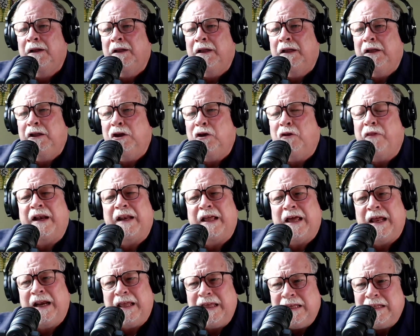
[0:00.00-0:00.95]
that
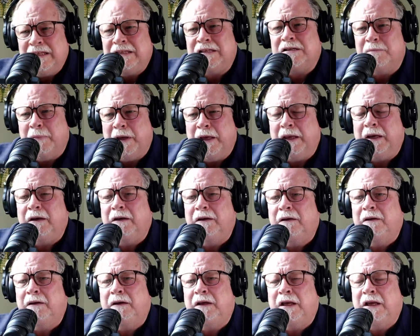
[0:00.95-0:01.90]
kind of intimate
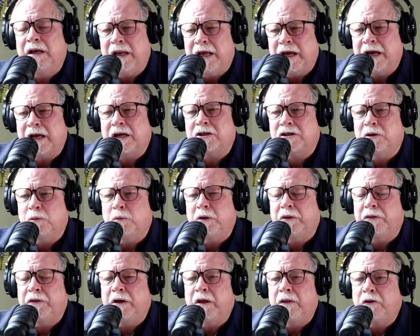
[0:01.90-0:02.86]
connection
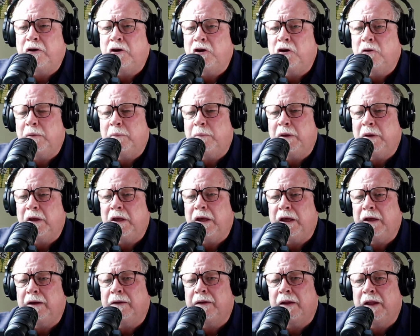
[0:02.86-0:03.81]
with another human
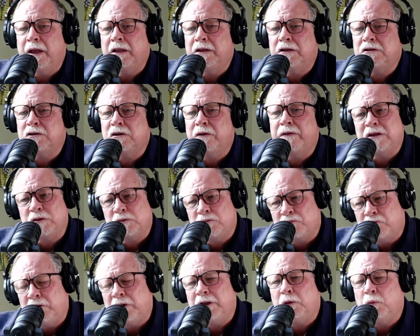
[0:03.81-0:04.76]
being. Yeah. And so that's
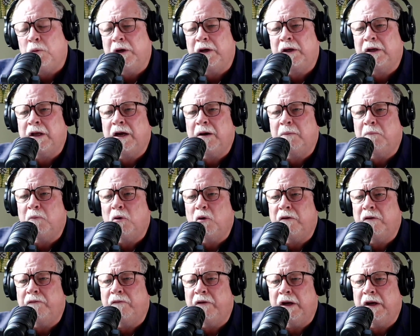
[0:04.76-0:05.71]
really what kind of
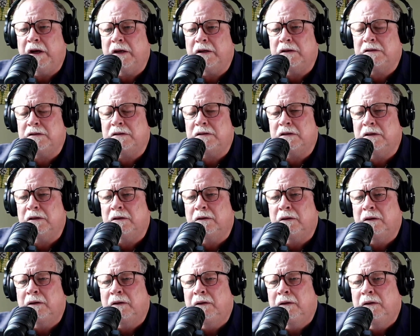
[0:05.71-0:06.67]
motivated us to
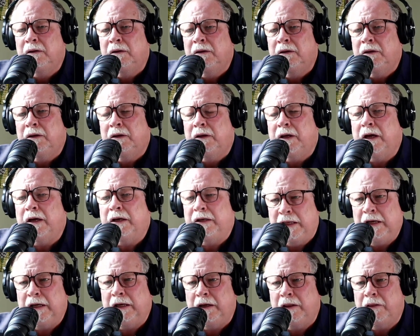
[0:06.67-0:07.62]

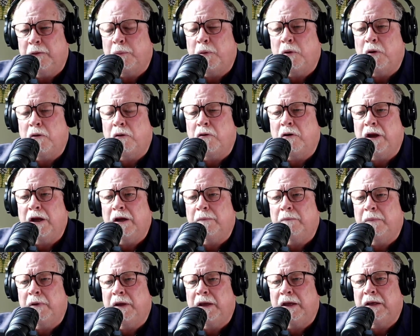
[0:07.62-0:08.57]
get into the
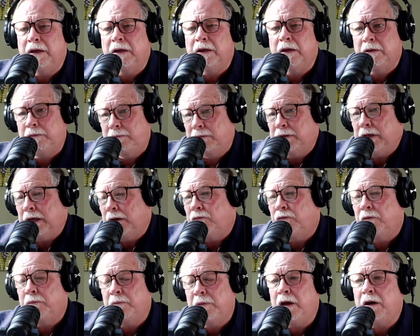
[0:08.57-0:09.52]
program and take it
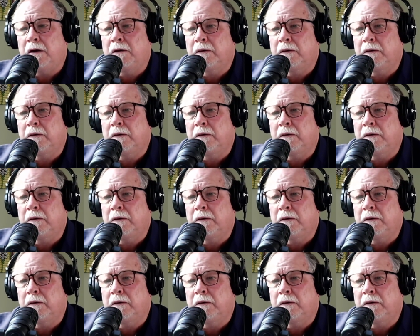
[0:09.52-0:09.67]
from there.